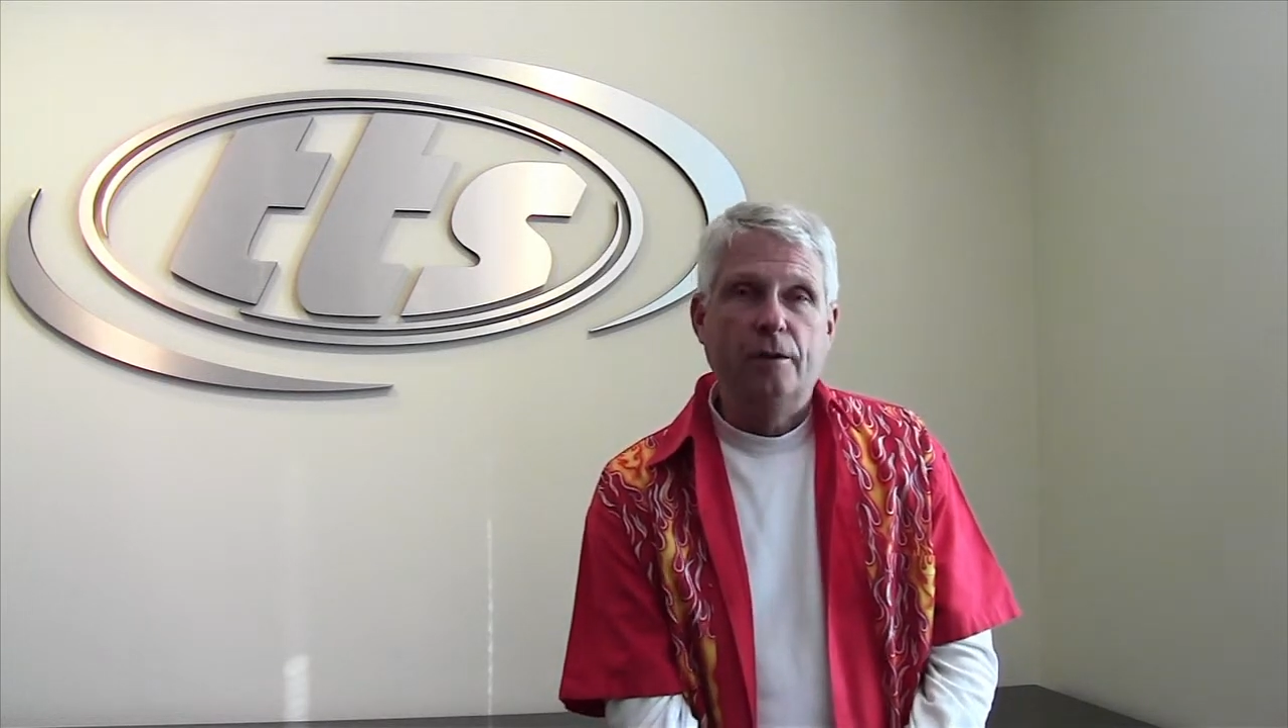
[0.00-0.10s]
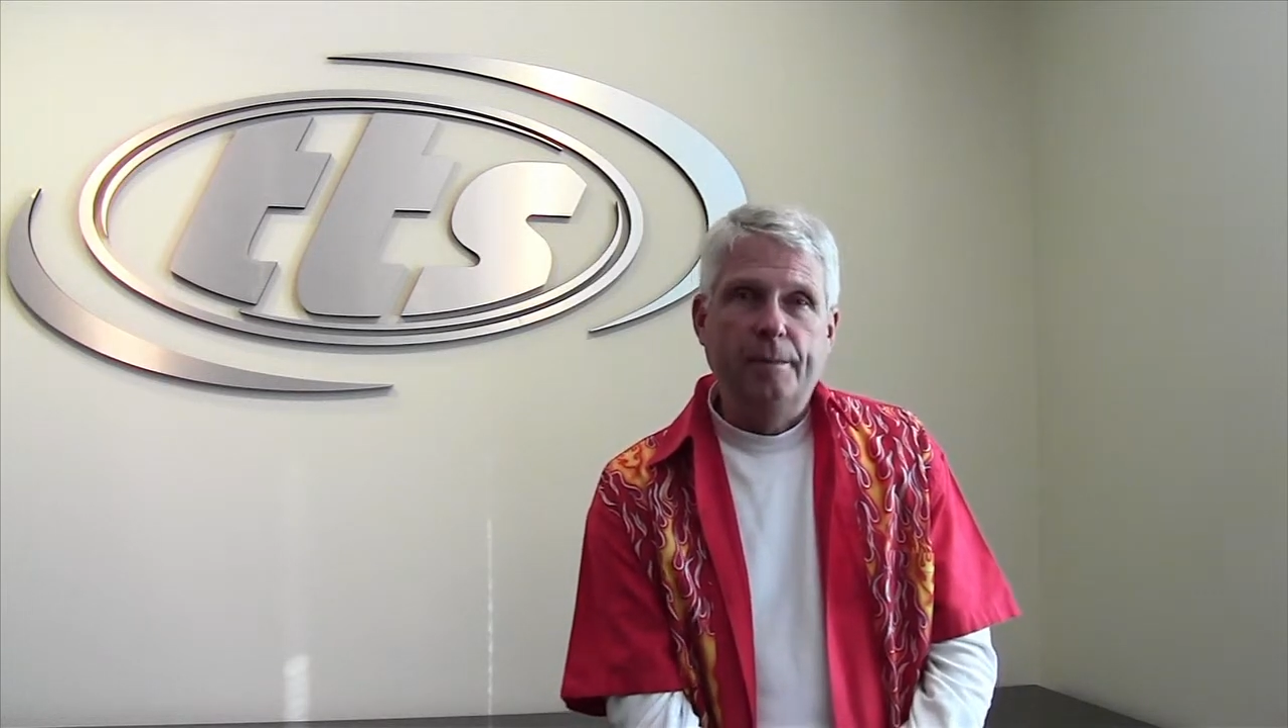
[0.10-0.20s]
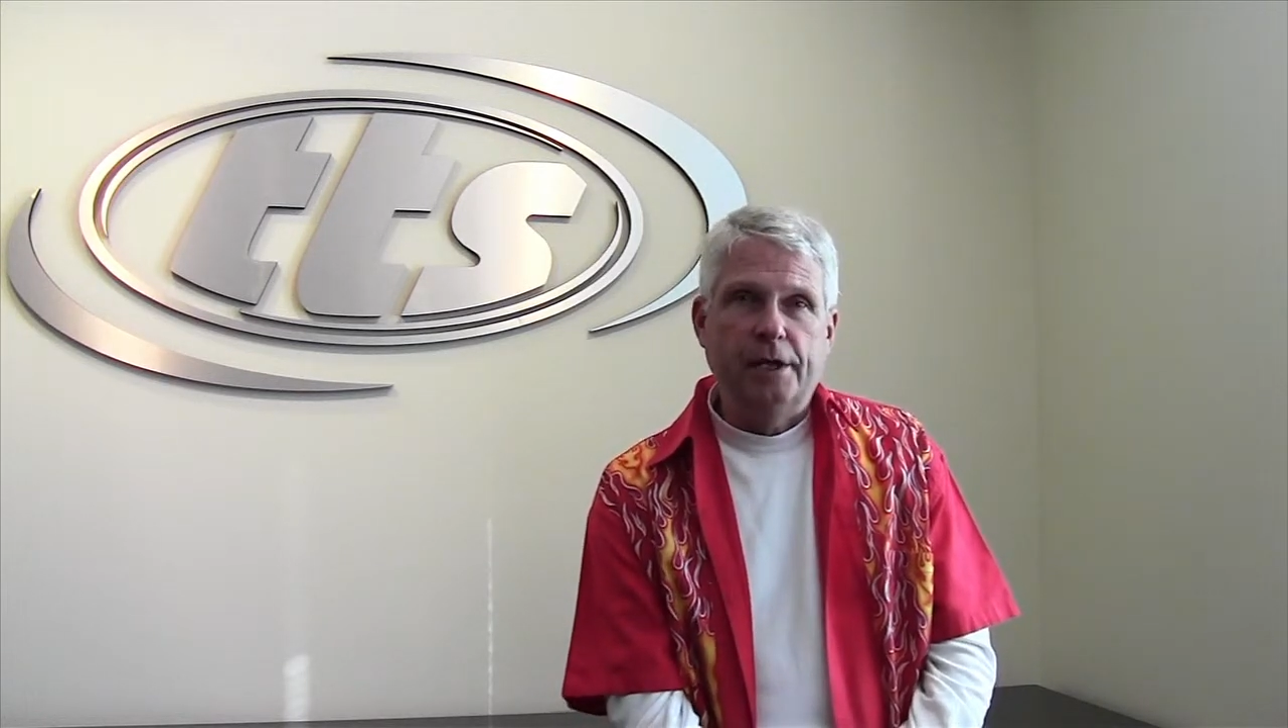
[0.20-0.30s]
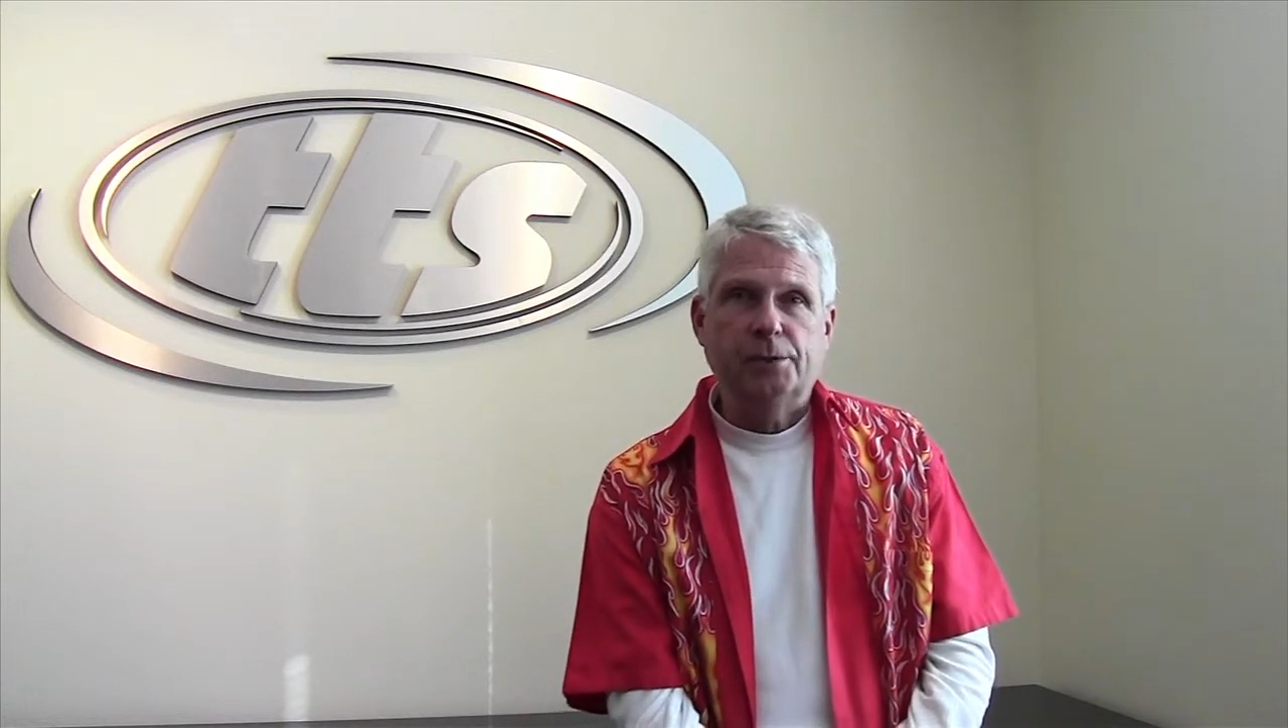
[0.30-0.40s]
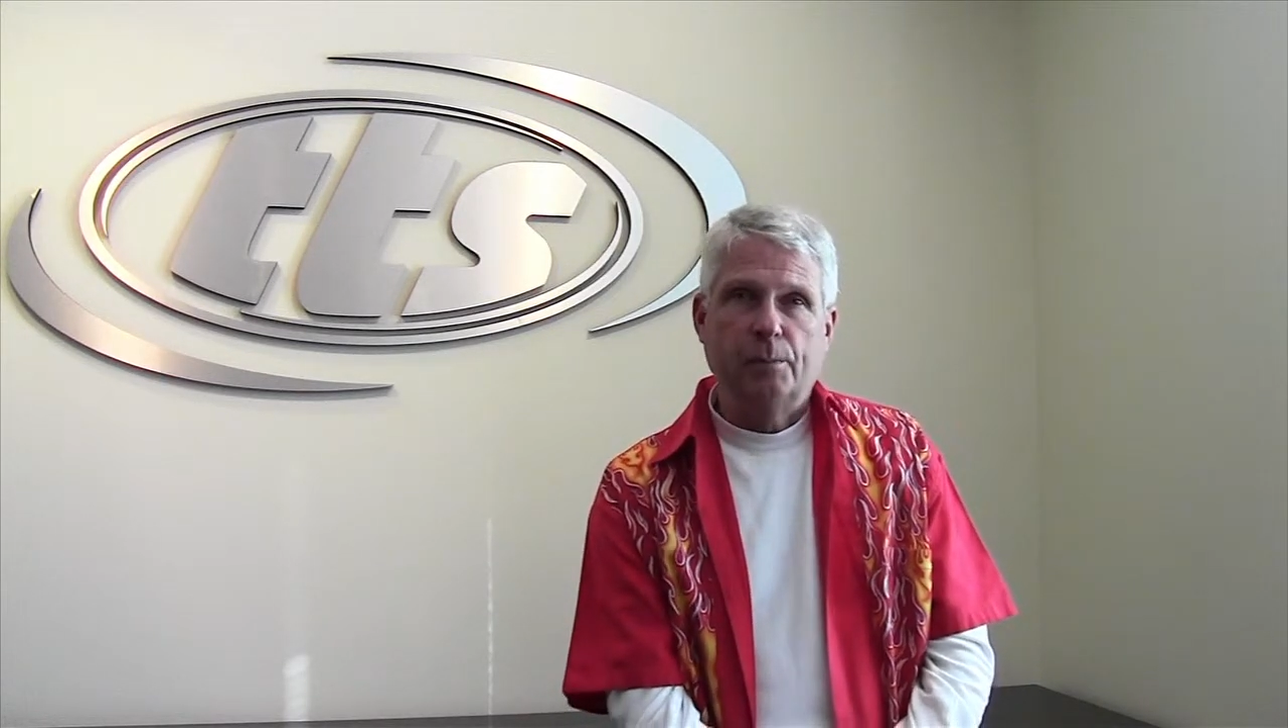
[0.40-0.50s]
the
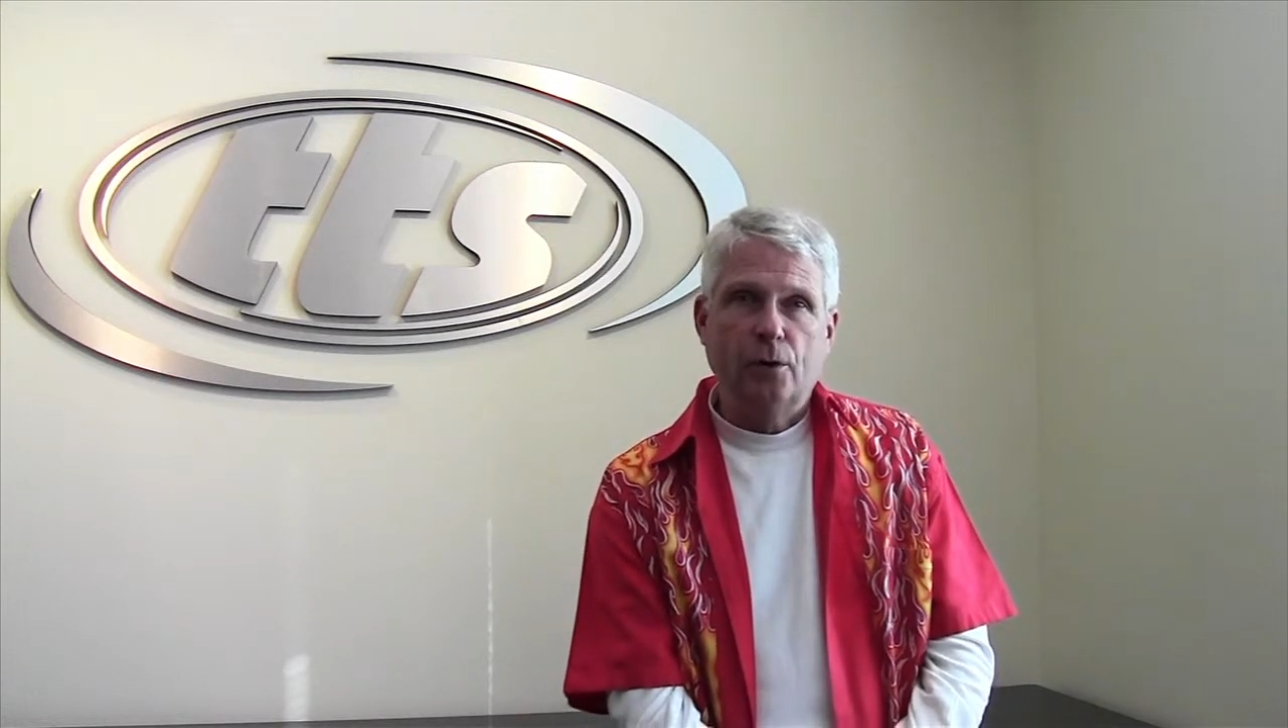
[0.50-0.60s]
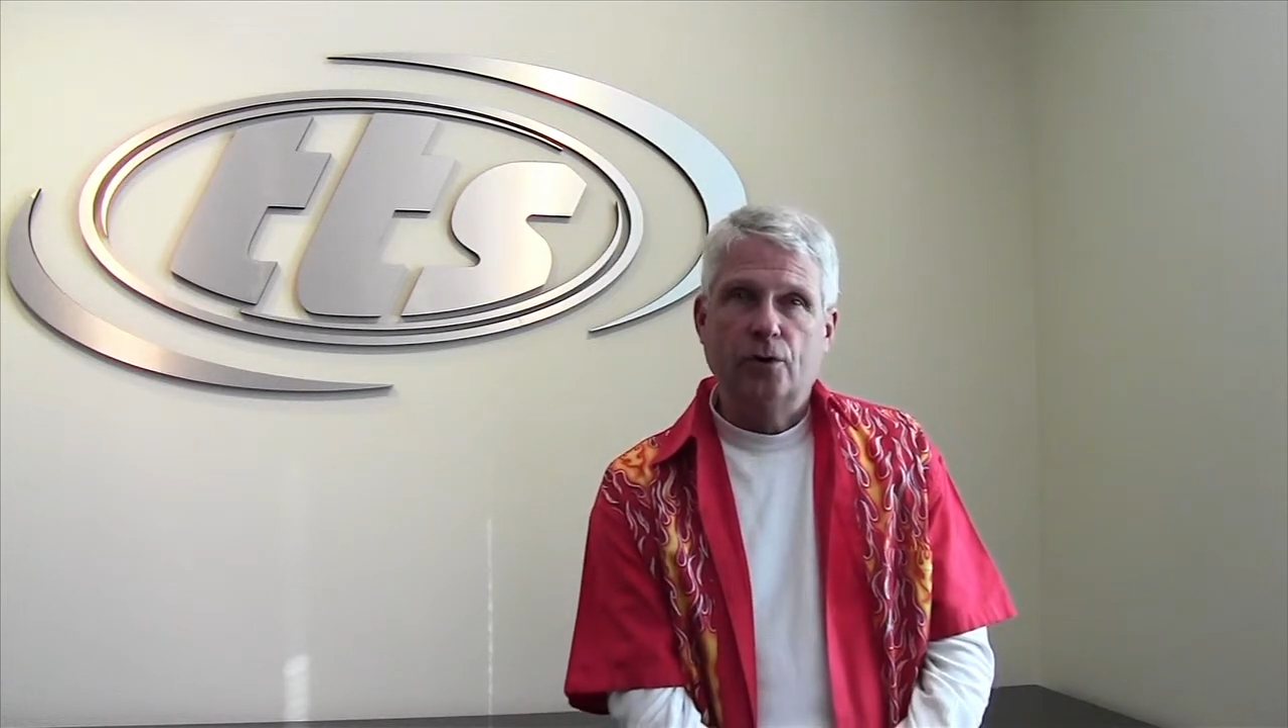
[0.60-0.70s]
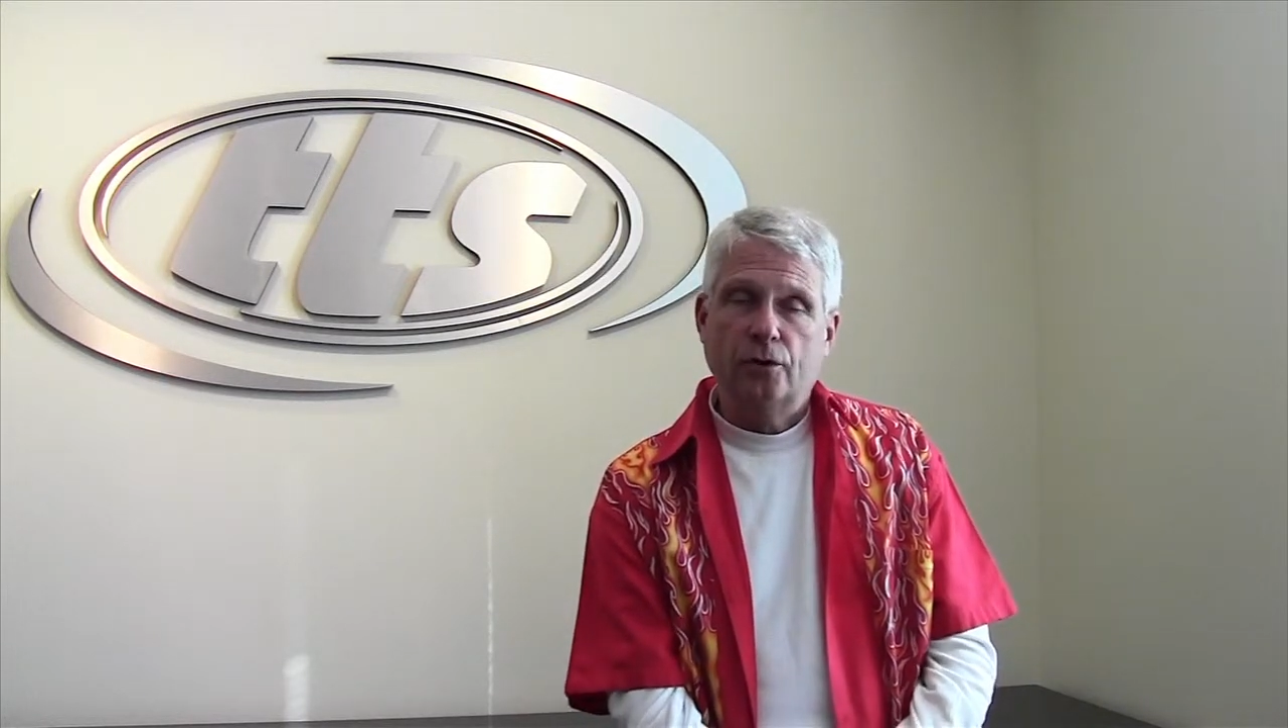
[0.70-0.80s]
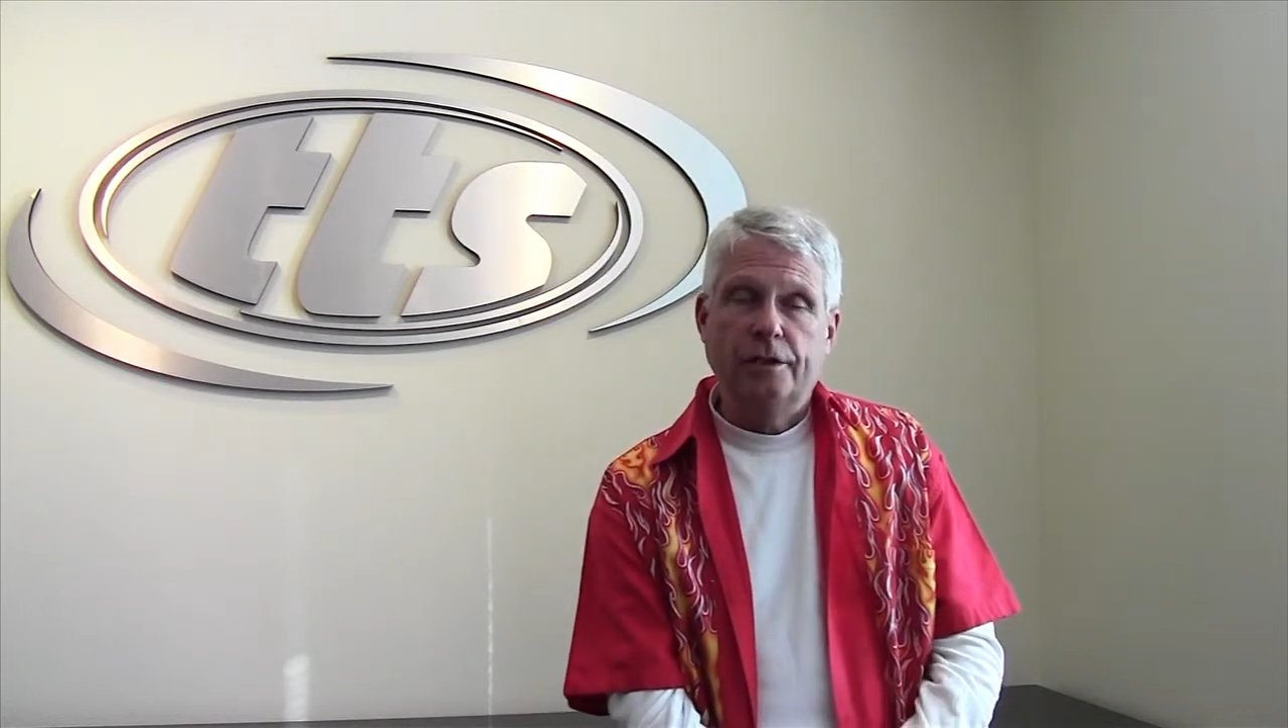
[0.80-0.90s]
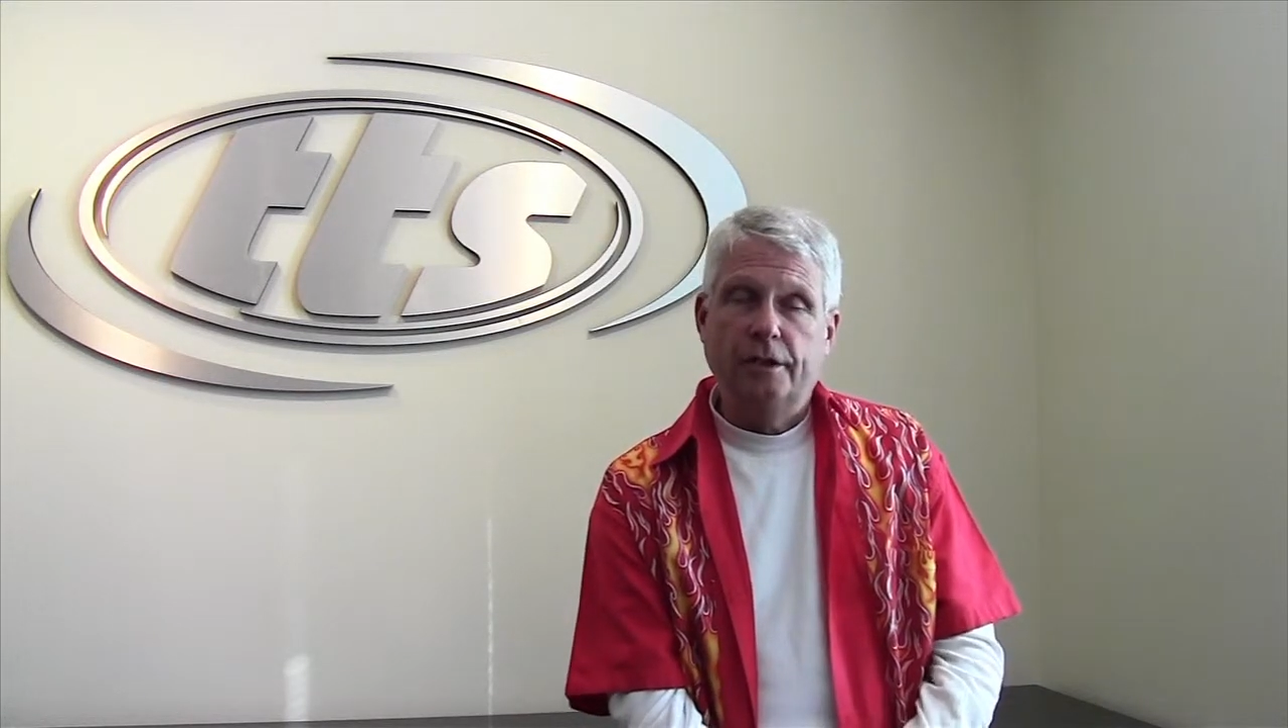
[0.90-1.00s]
best broker